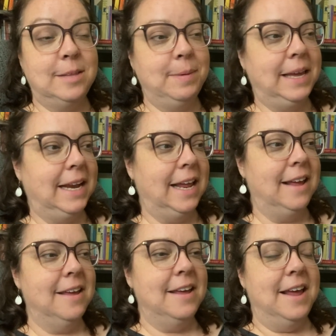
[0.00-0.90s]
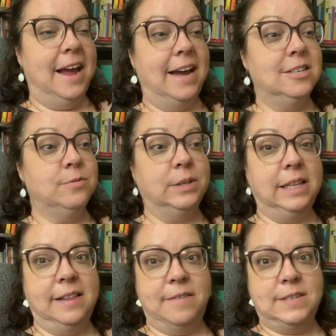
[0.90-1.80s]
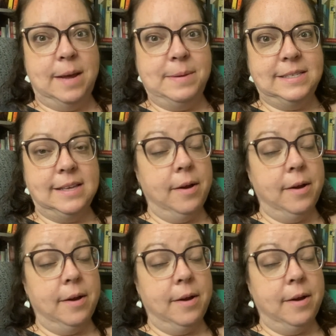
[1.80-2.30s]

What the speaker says: At the beginning, I just really loved Emmy's.